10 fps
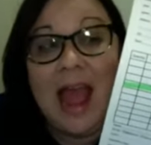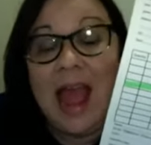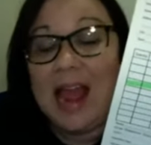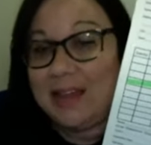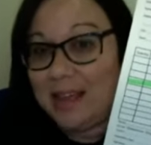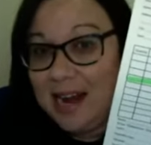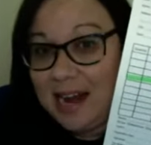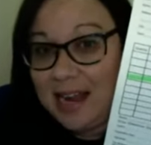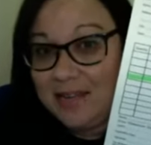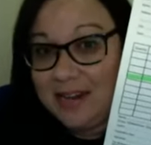And then I
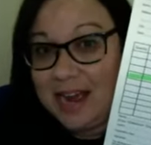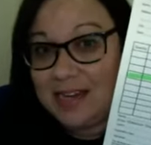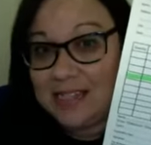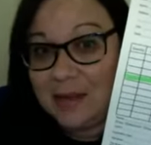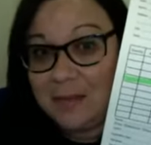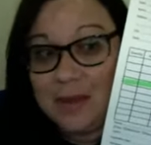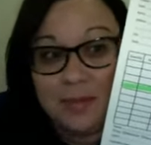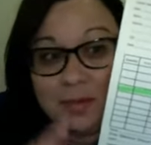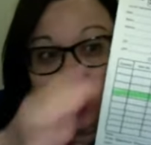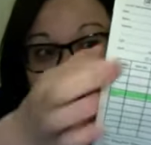even had some
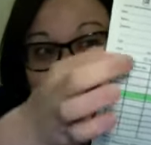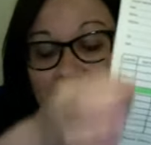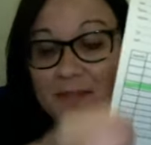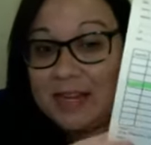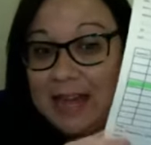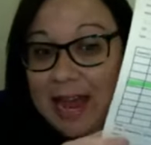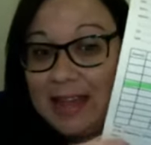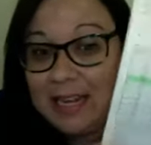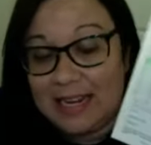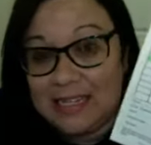people fill eight
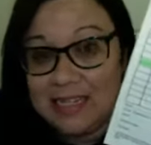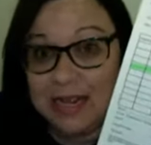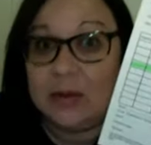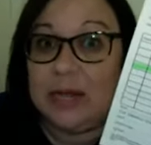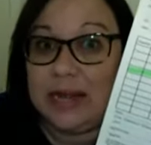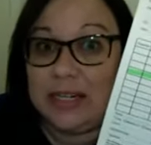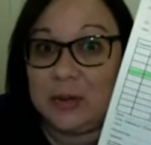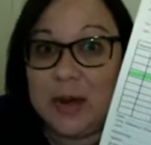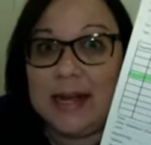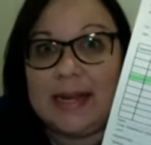lines and they were like, Do
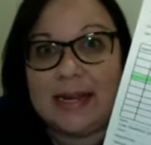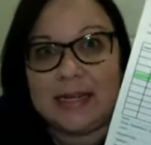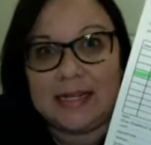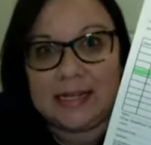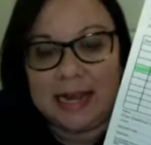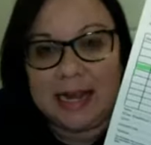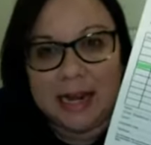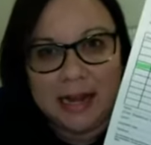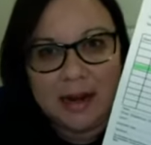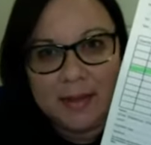I get a second
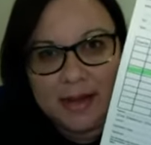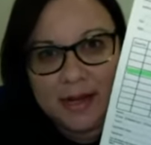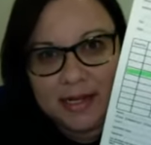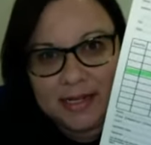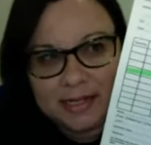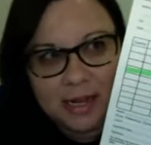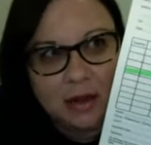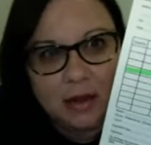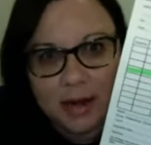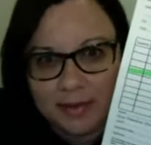item at a
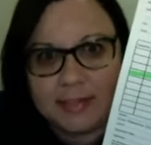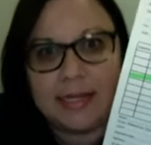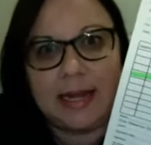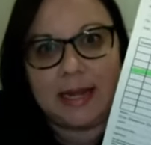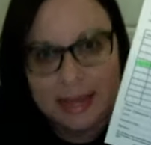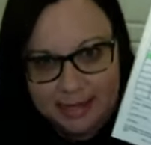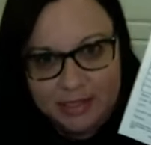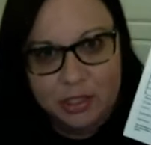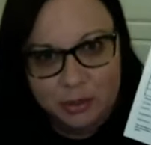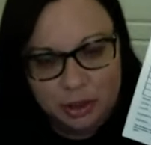discount? And I was like,
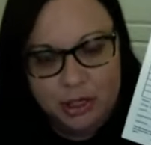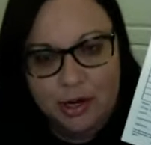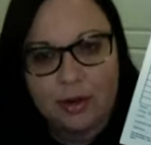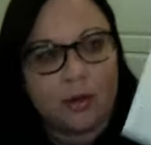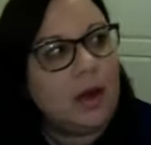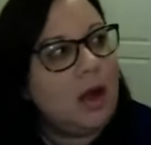Yes, you sure do.